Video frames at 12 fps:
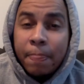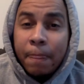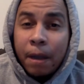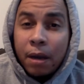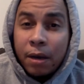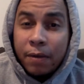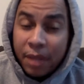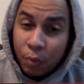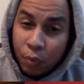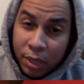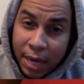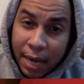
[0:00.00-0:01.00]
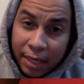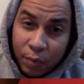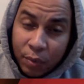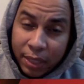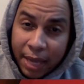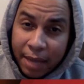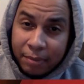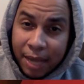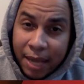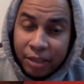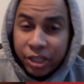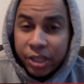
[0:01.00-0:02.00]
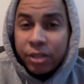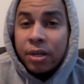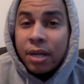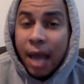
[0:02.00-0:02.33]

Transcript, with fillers: Uh, they won 91 games last year.